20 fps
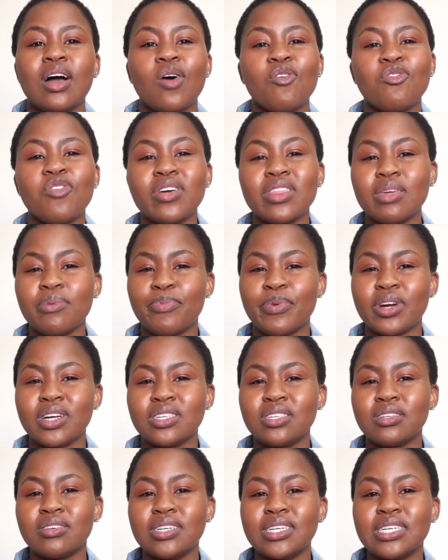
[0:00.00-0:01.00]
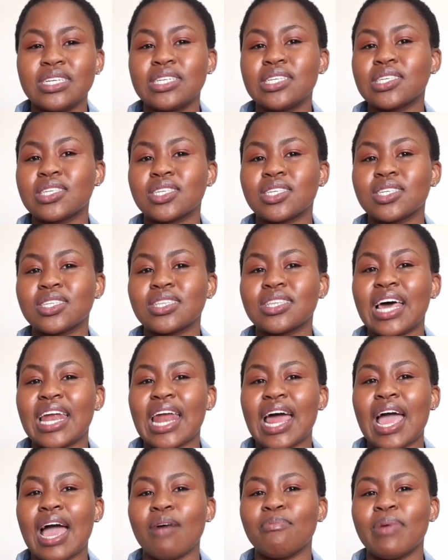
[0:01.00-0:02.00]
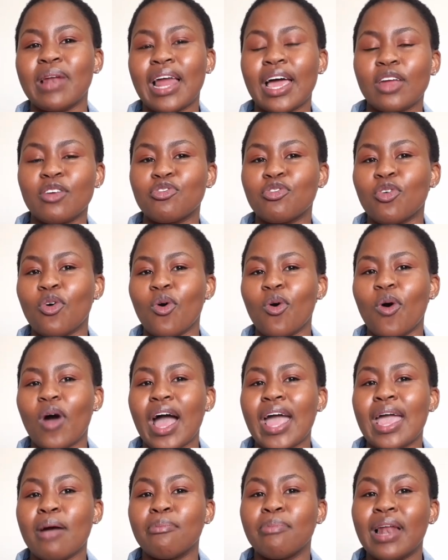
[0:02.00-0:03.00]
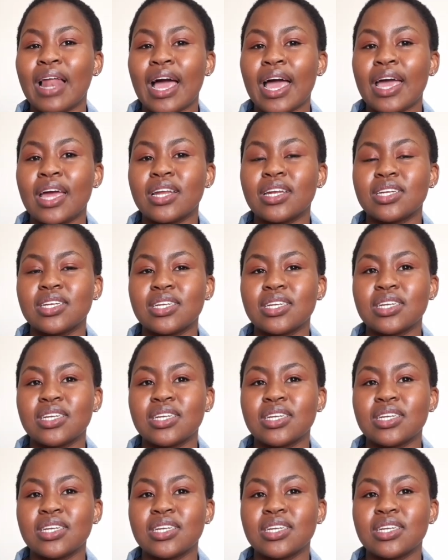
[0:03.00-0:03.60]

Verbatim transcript: for the bursaries that I applied for, I applied